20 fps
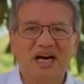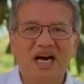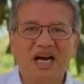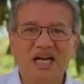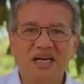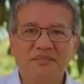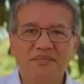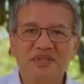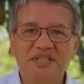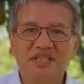
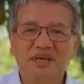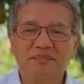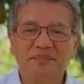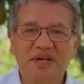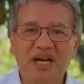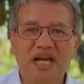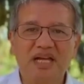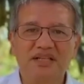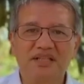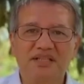I am
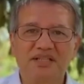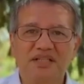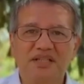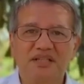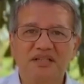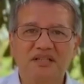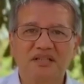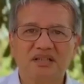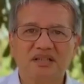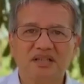surprised
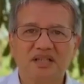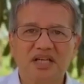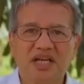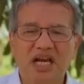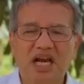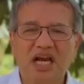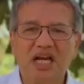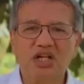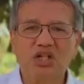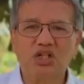
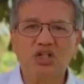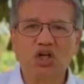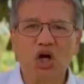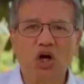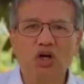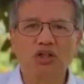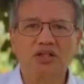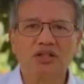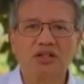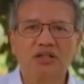and
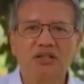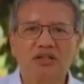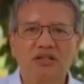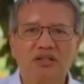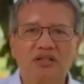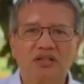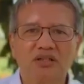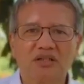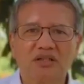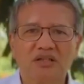shocked
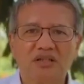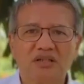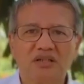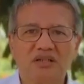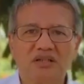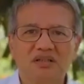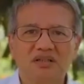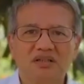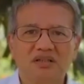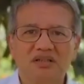
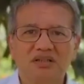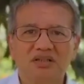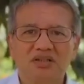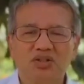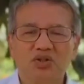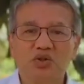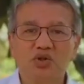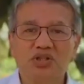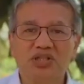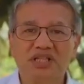
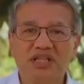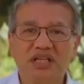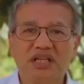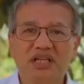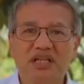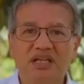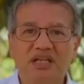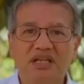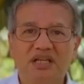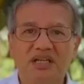to
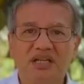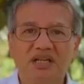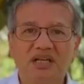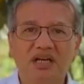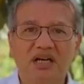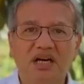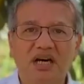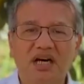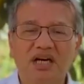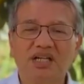see
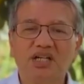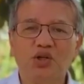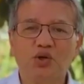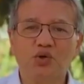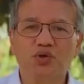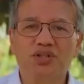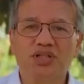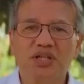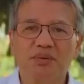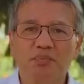a
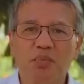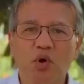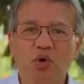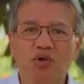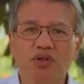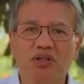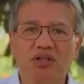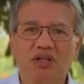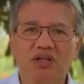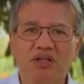news
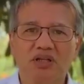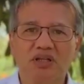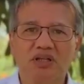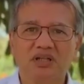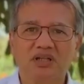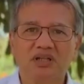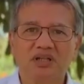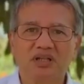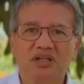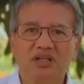report
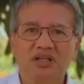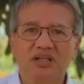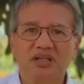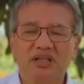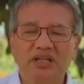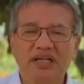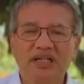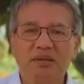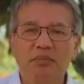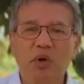
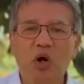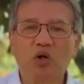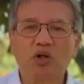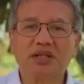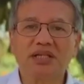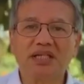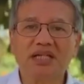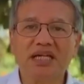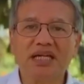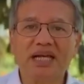that about
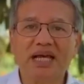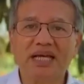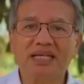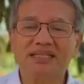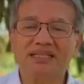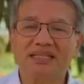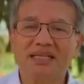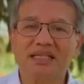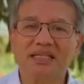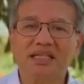
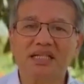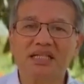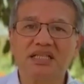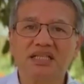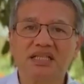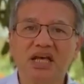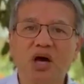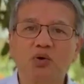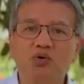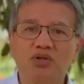
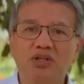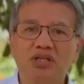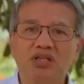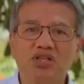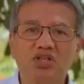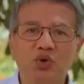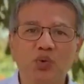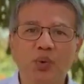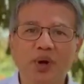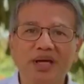3,30,000
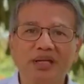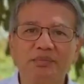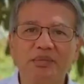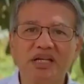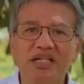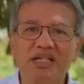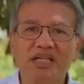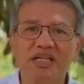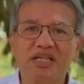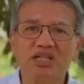square
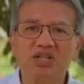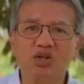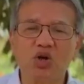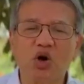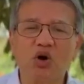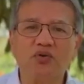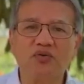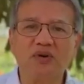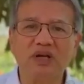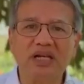meters
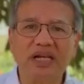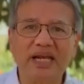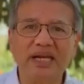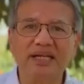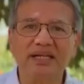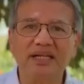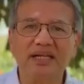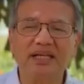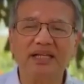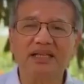of
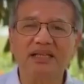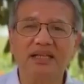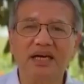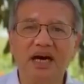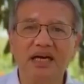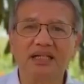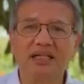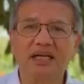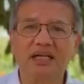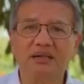land in
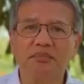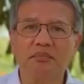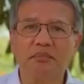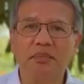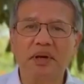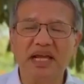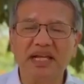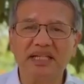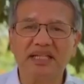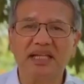Dhargal,
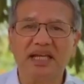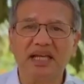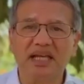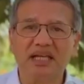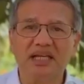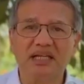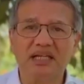Perne